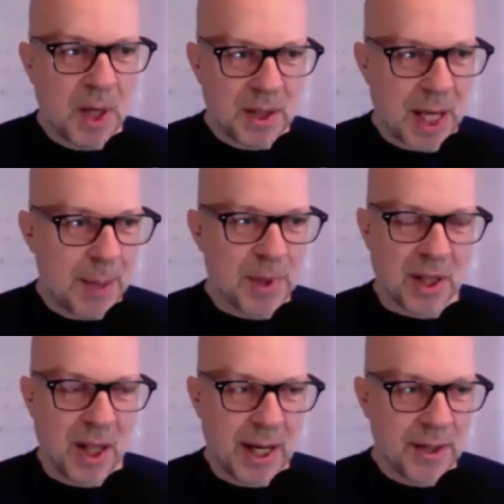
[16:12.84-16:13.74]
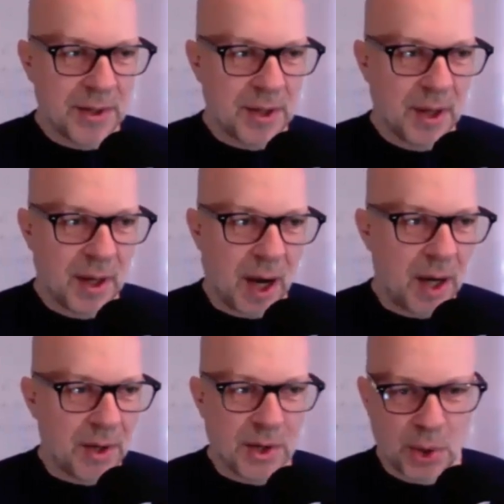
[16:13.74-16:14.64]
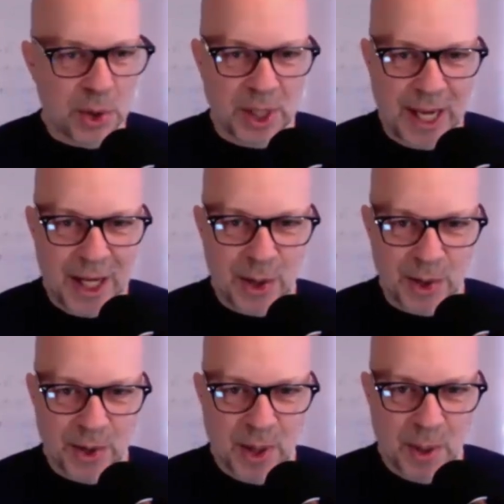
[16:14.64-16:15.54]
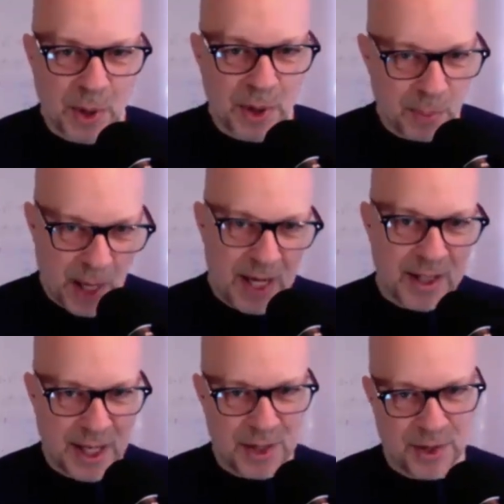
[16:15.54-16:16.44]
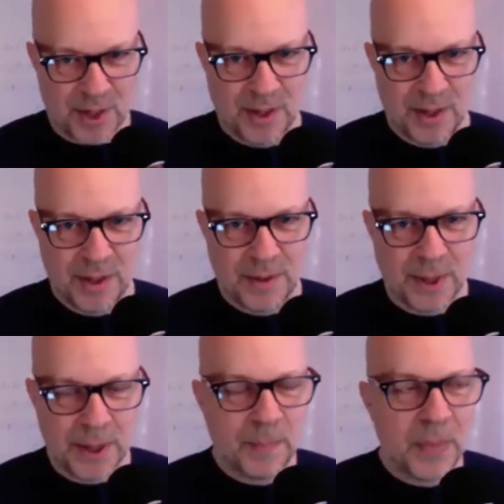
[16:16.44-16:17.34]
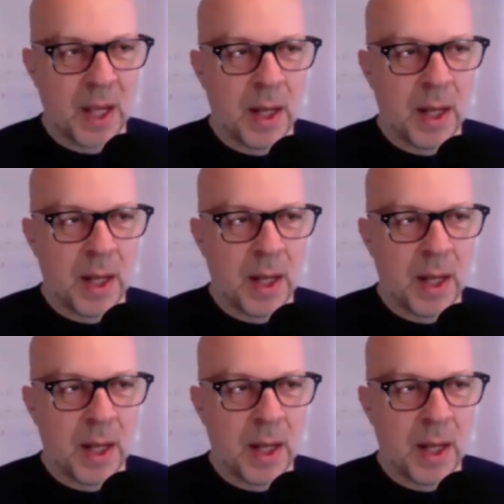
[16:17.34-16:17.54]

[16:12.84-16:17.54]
types of clients aren't social engagers, but they're paying attention, right? Mm-hmm.